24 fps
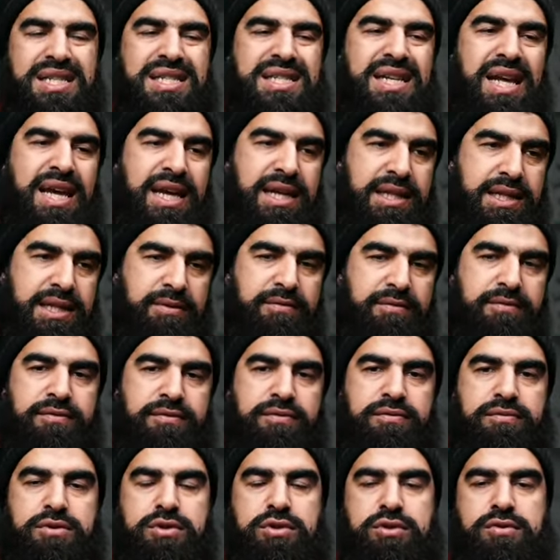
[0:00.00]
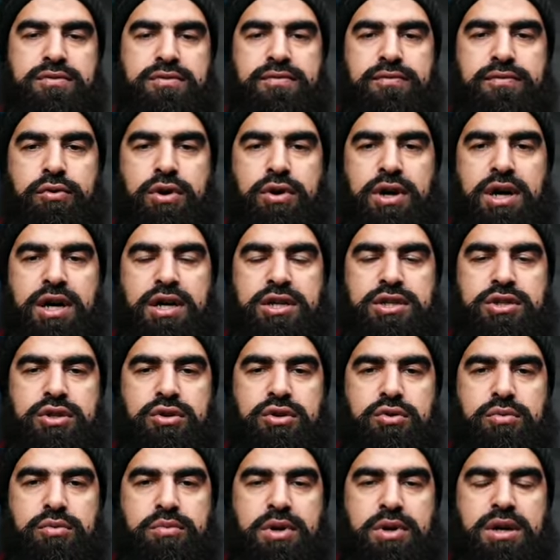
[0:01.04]
Take them for Hajj
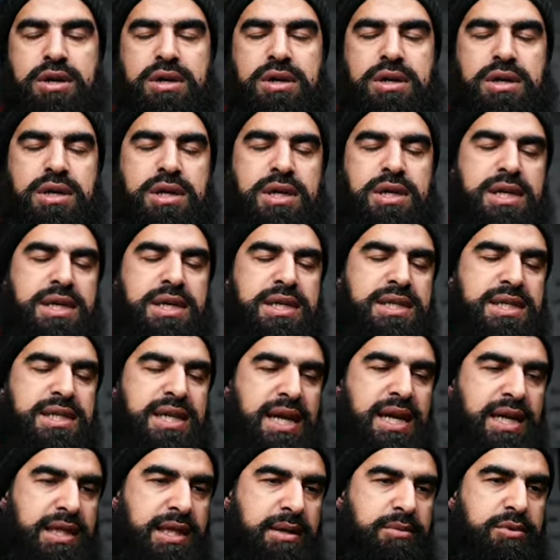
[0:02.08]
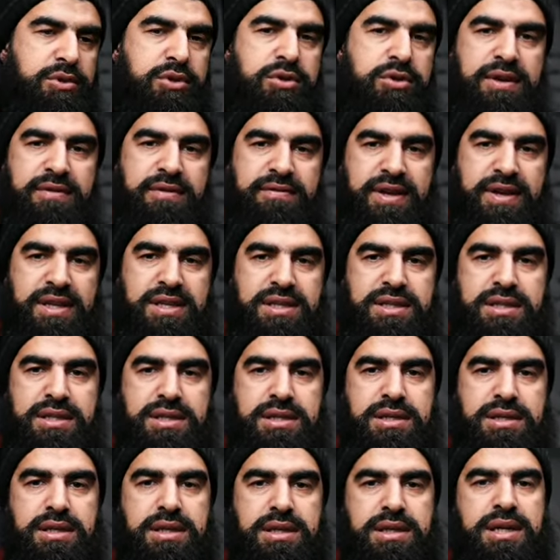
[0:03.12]
and Umrah, take them to
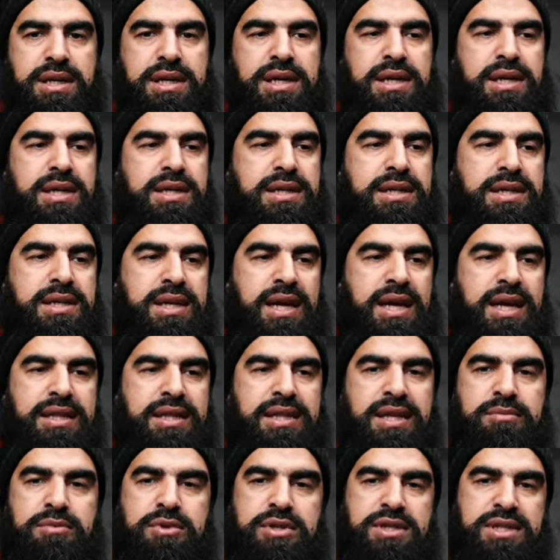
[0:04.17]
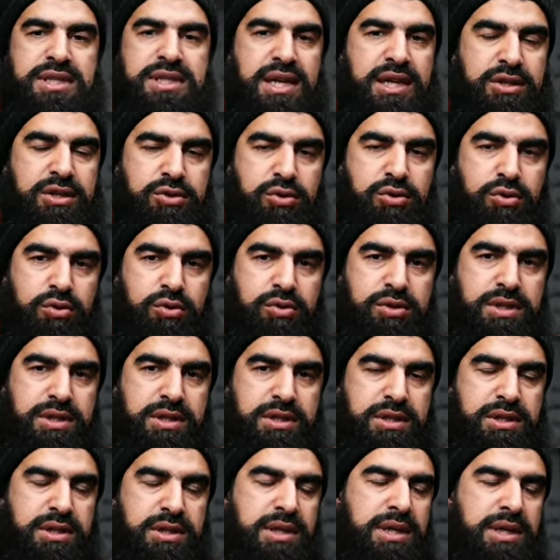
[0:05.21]
events, get them to sit in
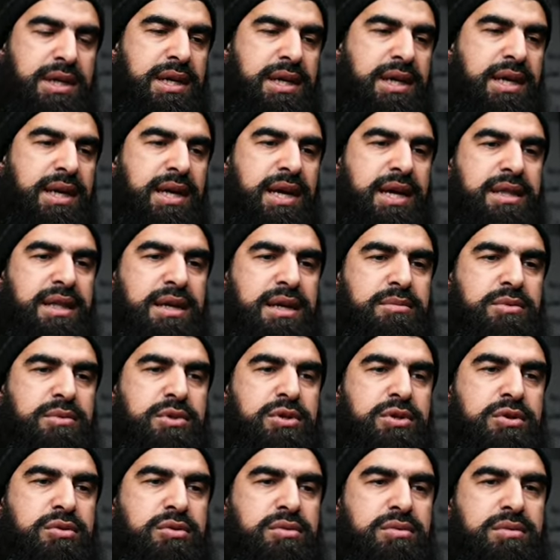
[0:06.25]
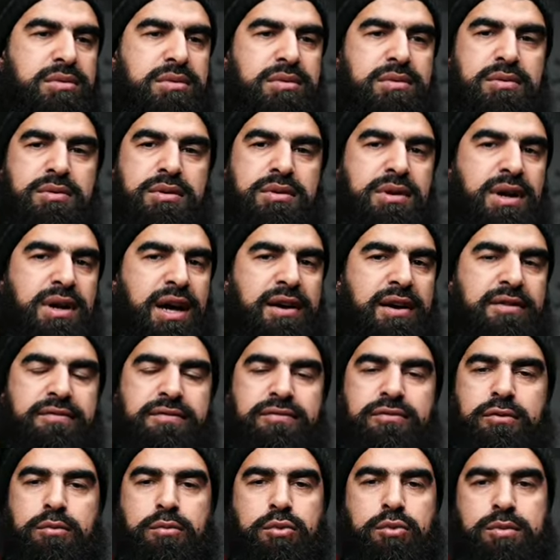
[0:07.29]
talks, get them to
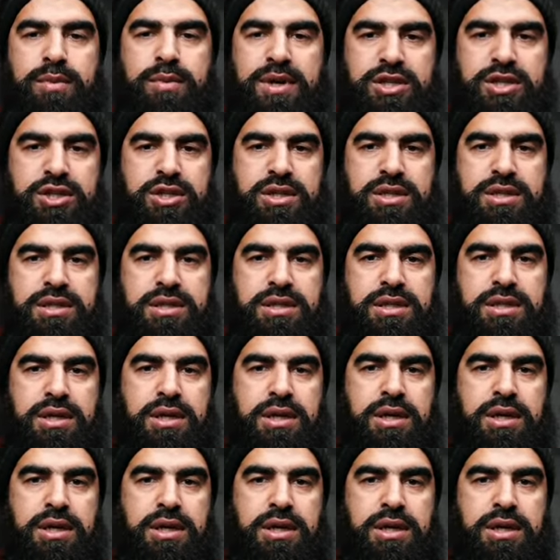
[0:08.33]
have football matches.